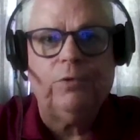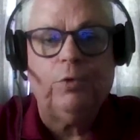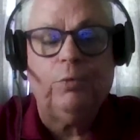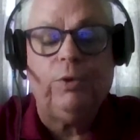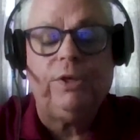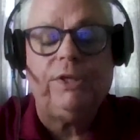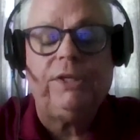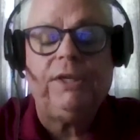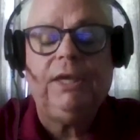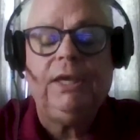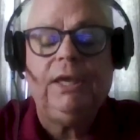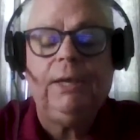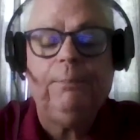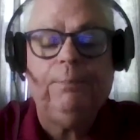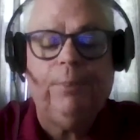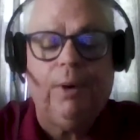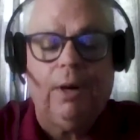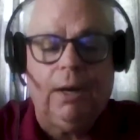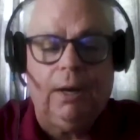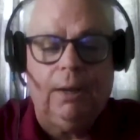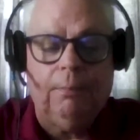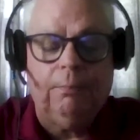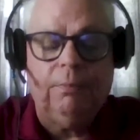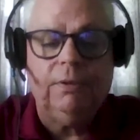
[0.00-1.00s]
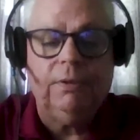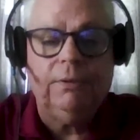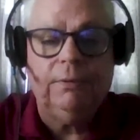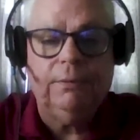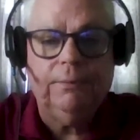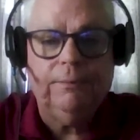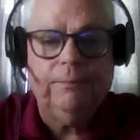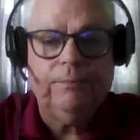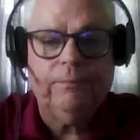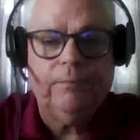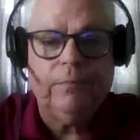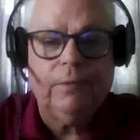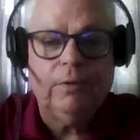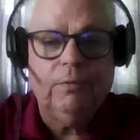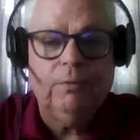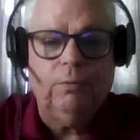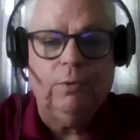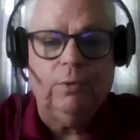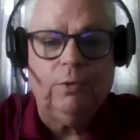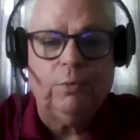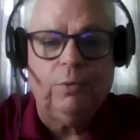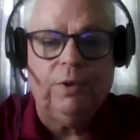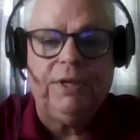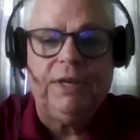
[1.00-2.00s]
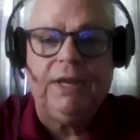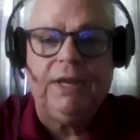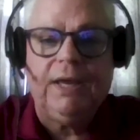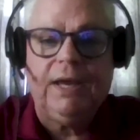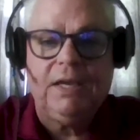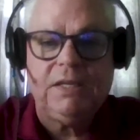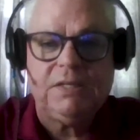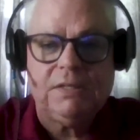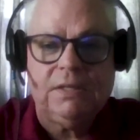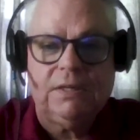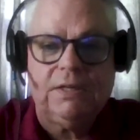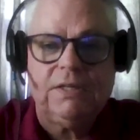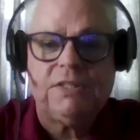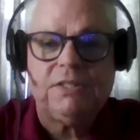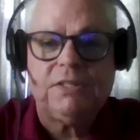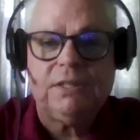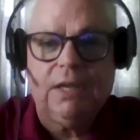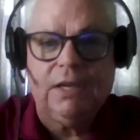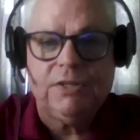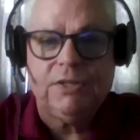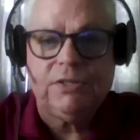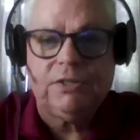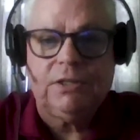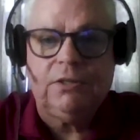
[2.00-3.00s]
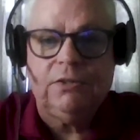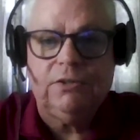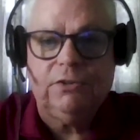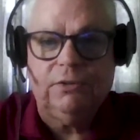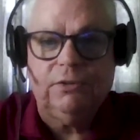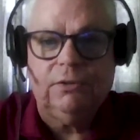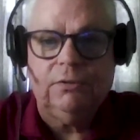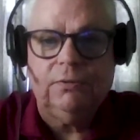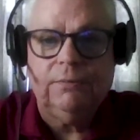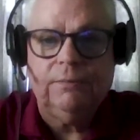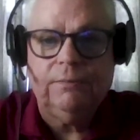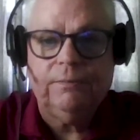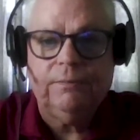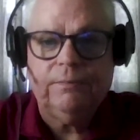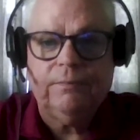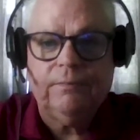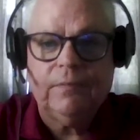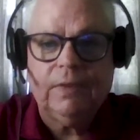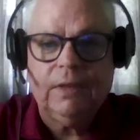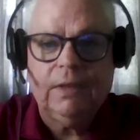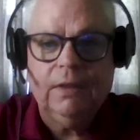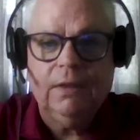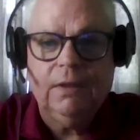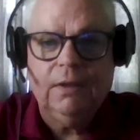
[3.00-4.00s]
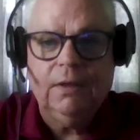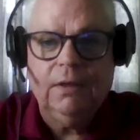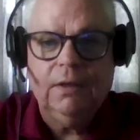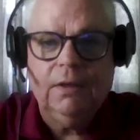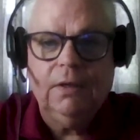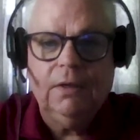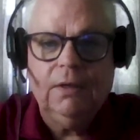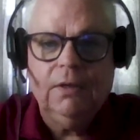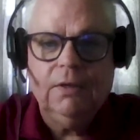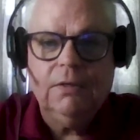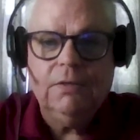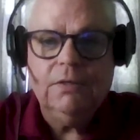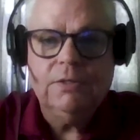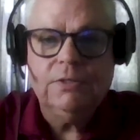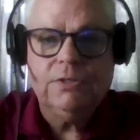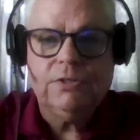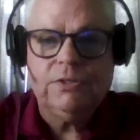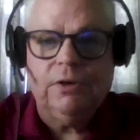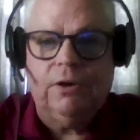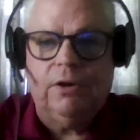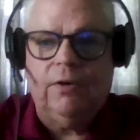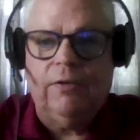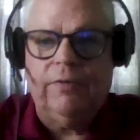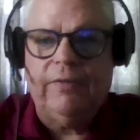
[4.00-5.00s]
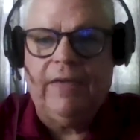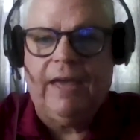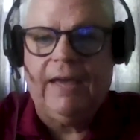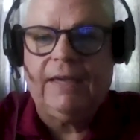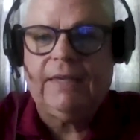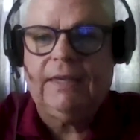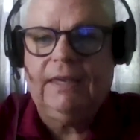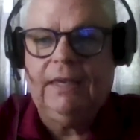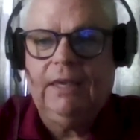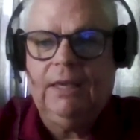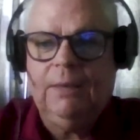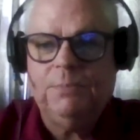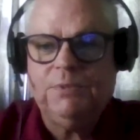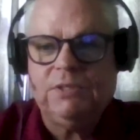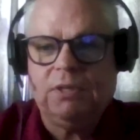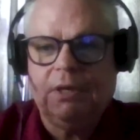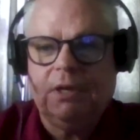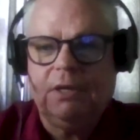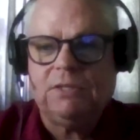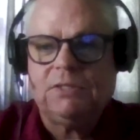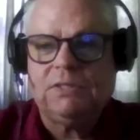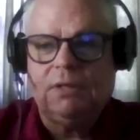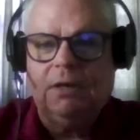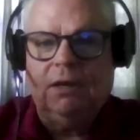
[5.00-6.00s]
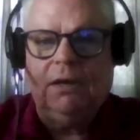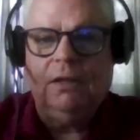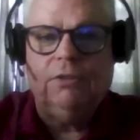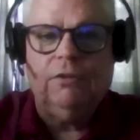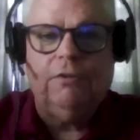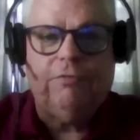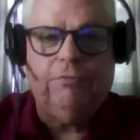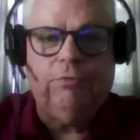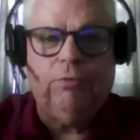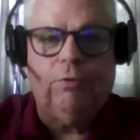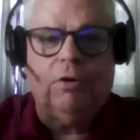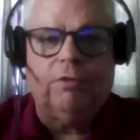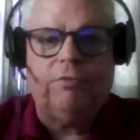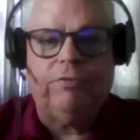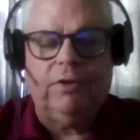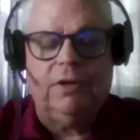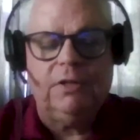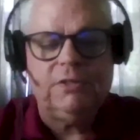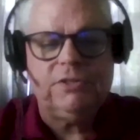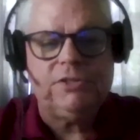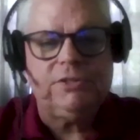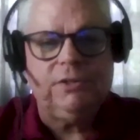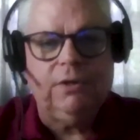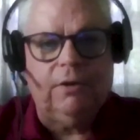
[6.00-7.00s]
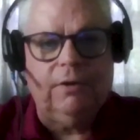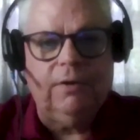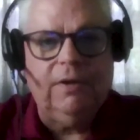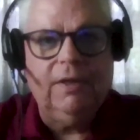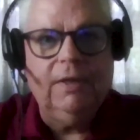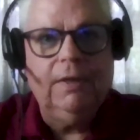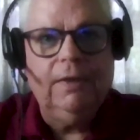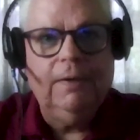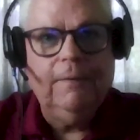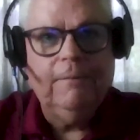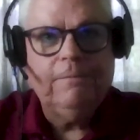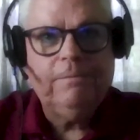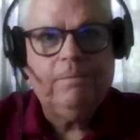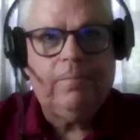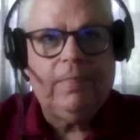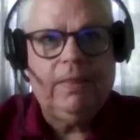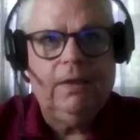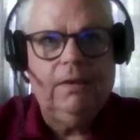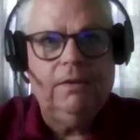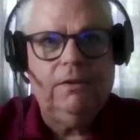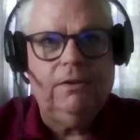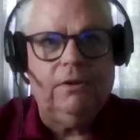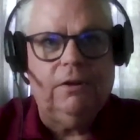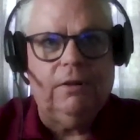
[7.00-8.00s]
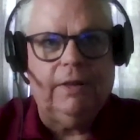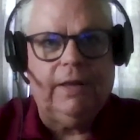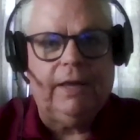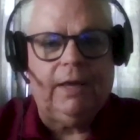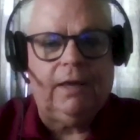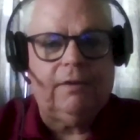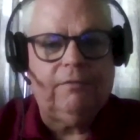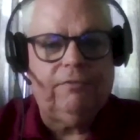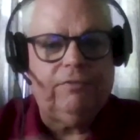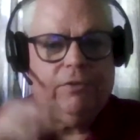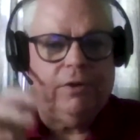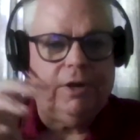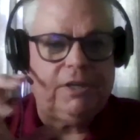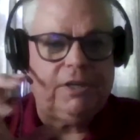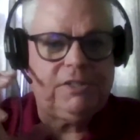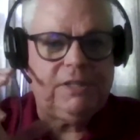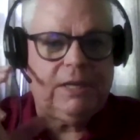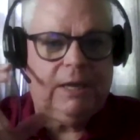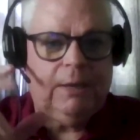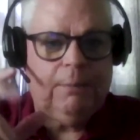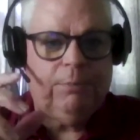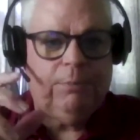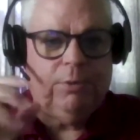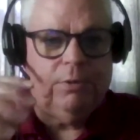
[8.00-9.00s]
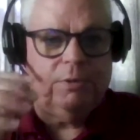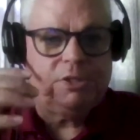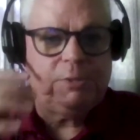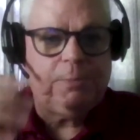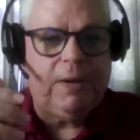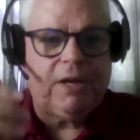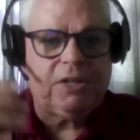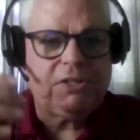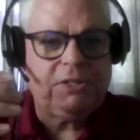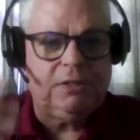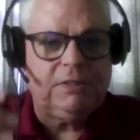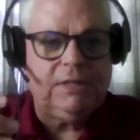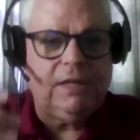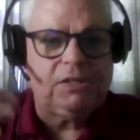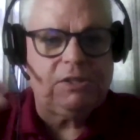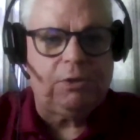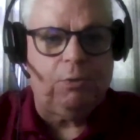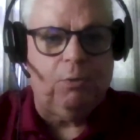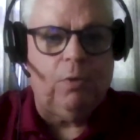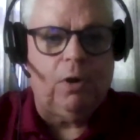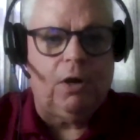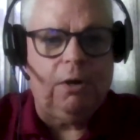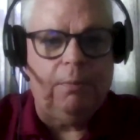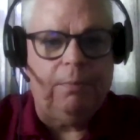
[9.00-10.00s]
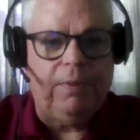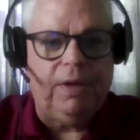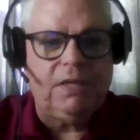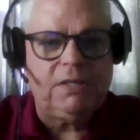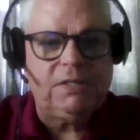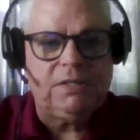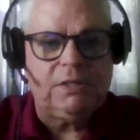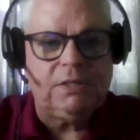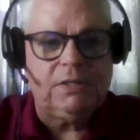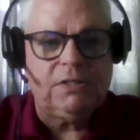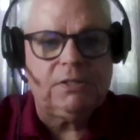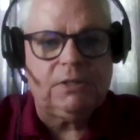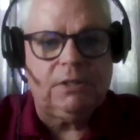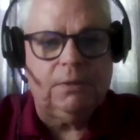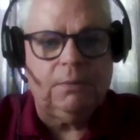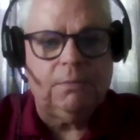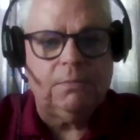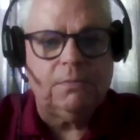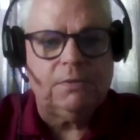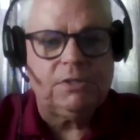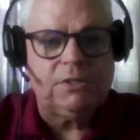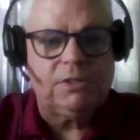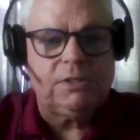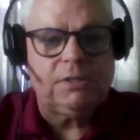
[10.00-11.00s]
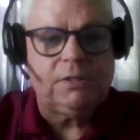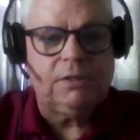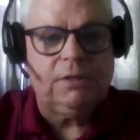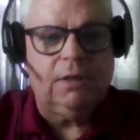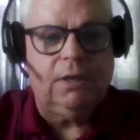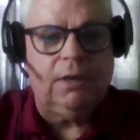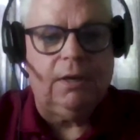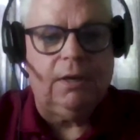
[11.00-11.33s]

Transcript: We keep up with what NICET is testing too. So that keeps us on the forefront. So like for example, inspection testing water-based systems,